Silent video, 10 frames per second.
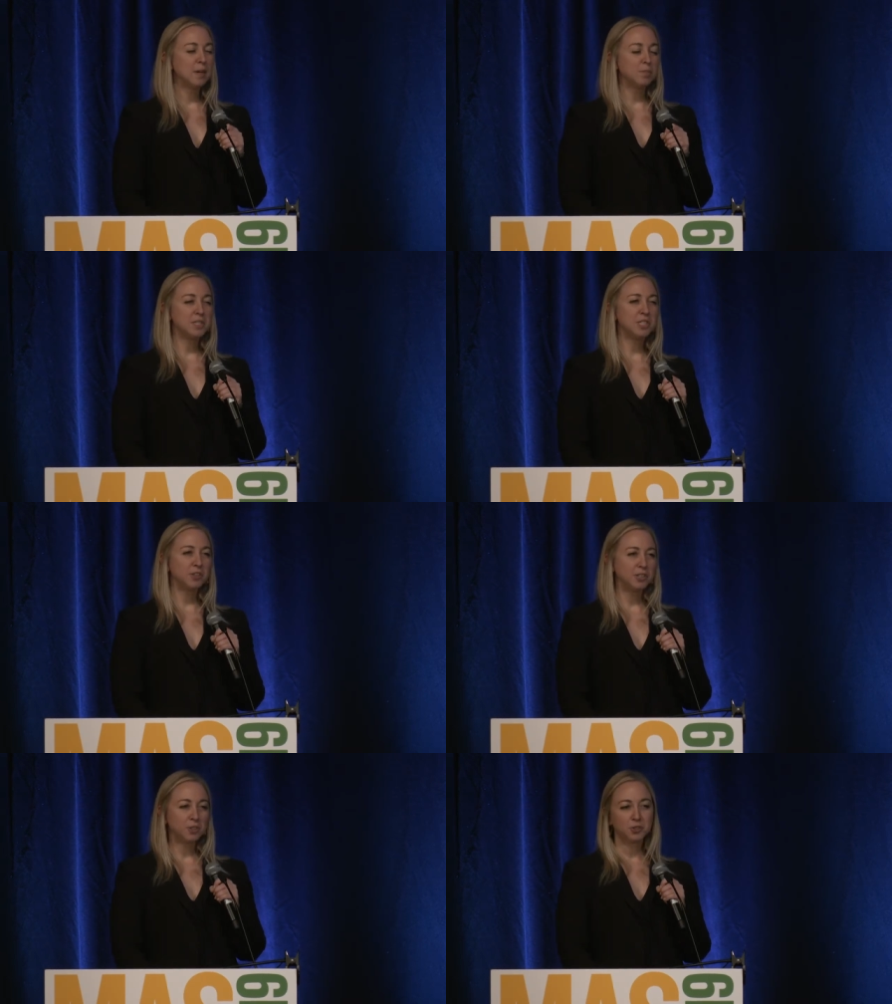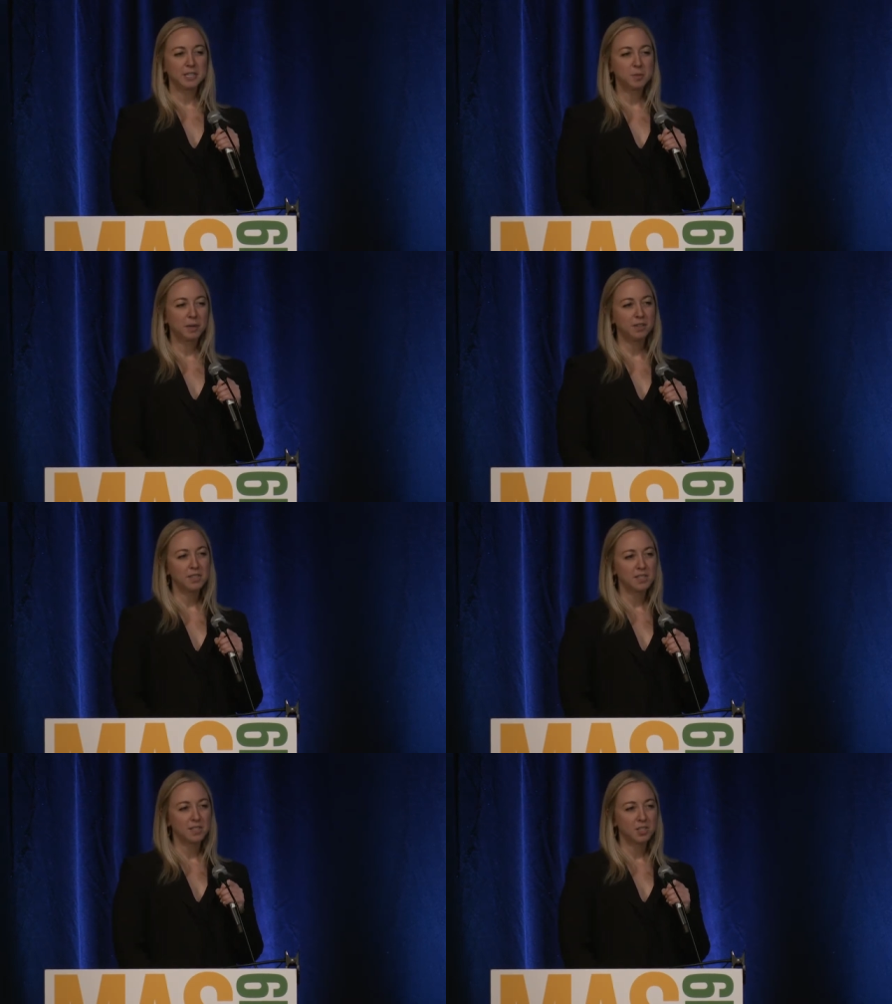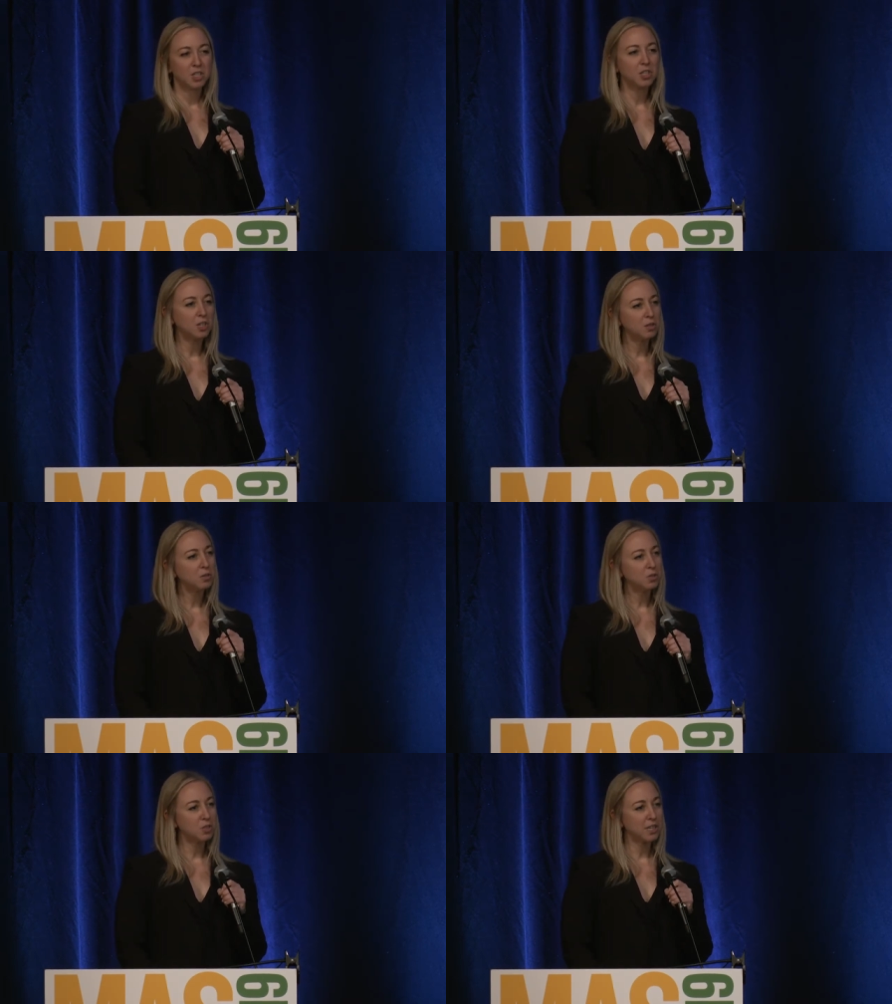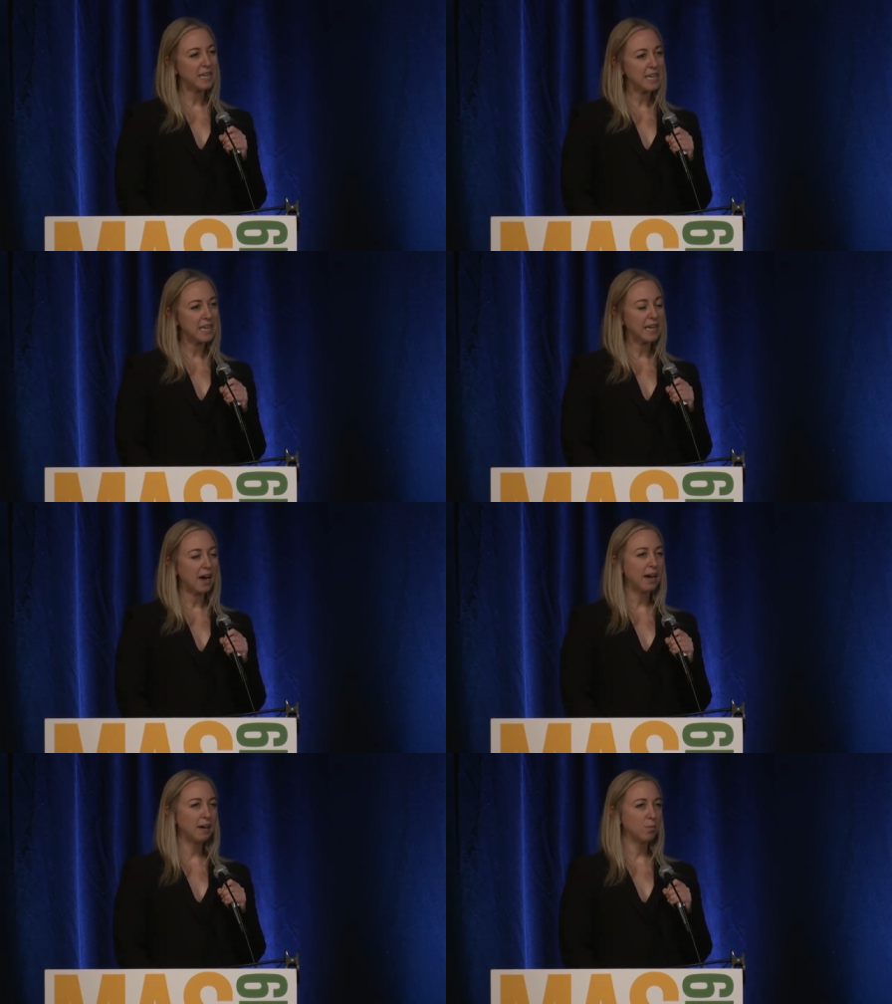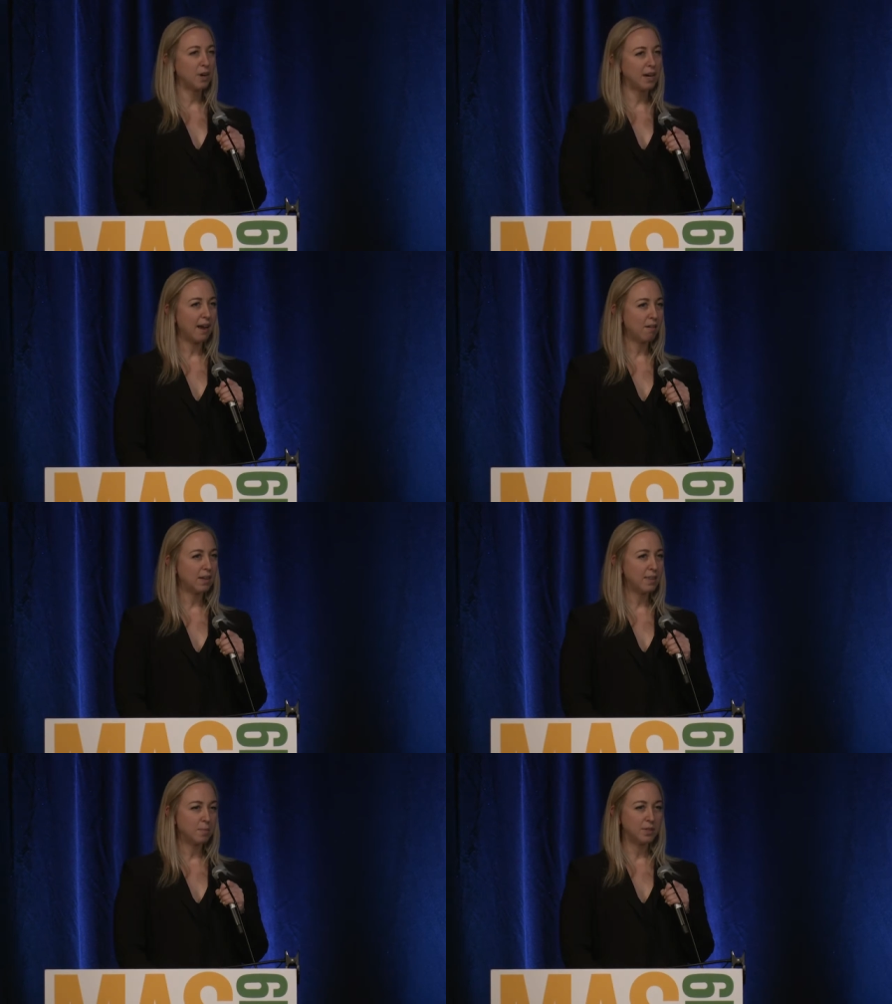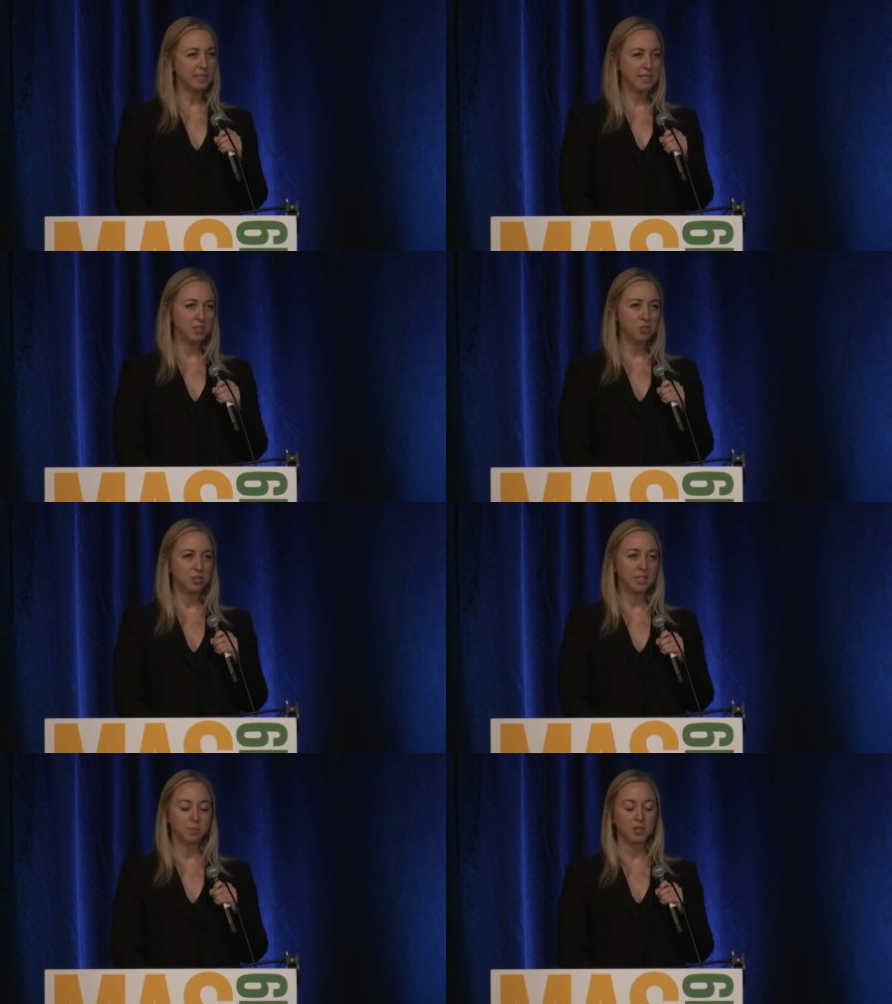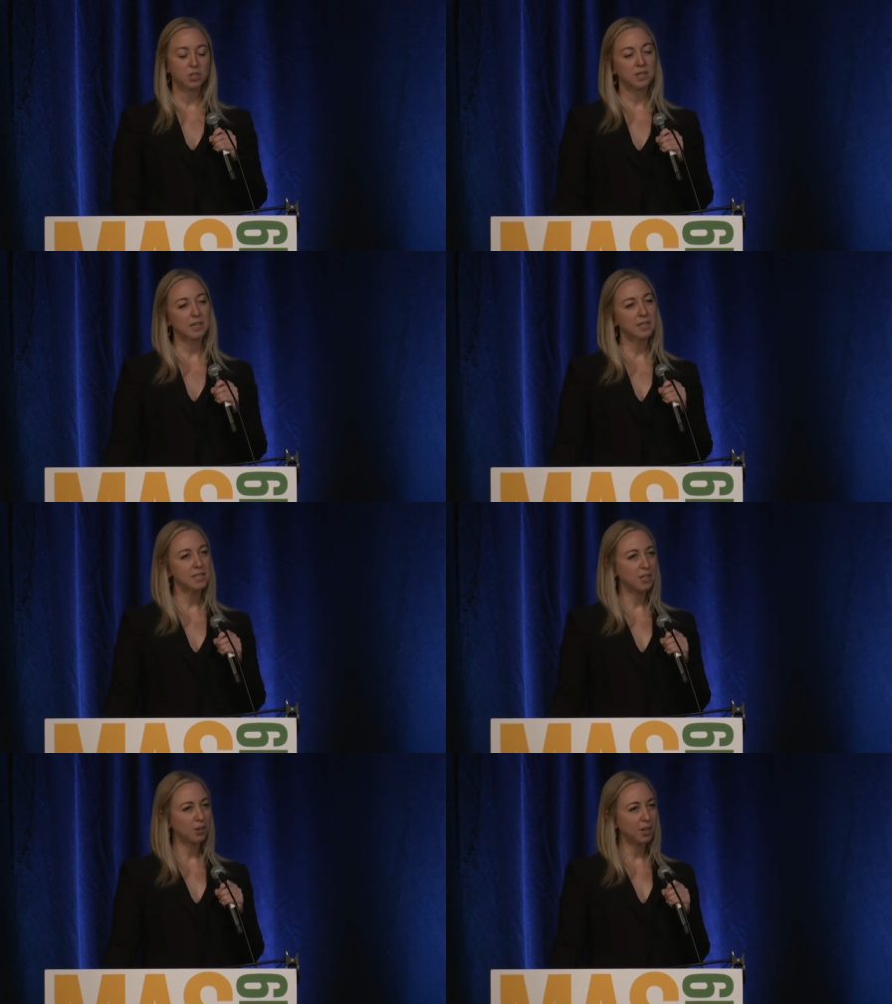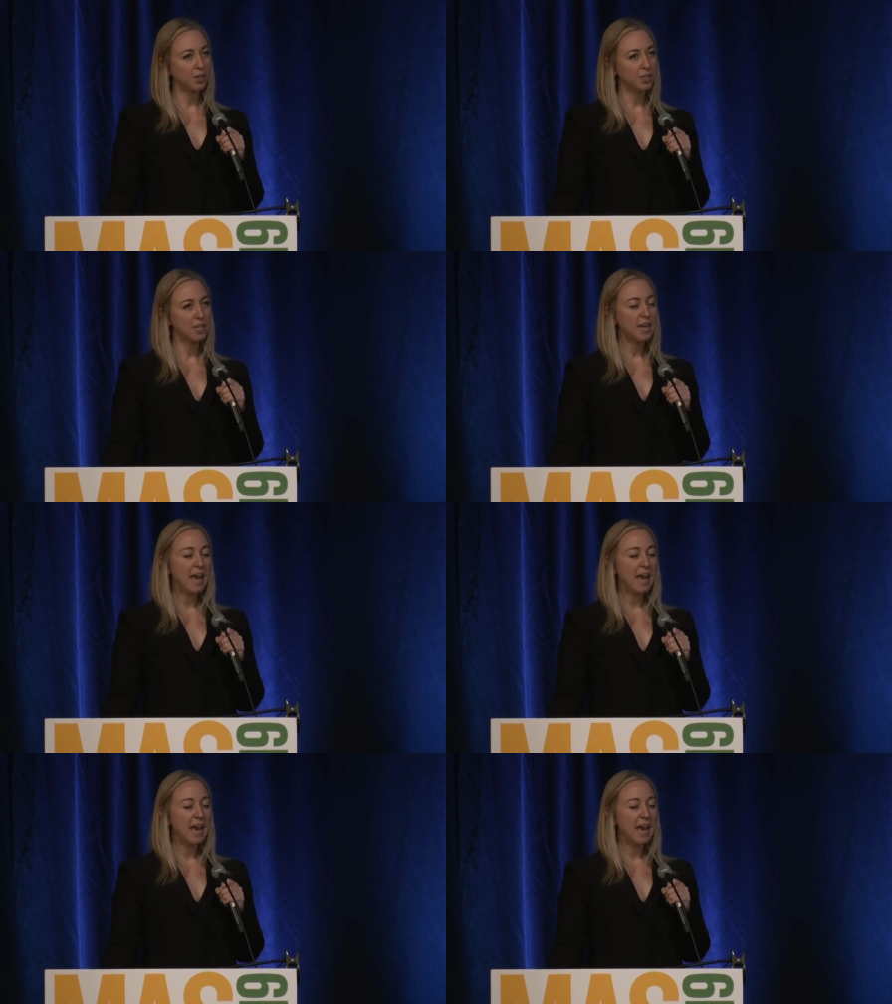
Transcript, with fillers: Material transparency is a huge key item right now in the building industry, especially in interiors.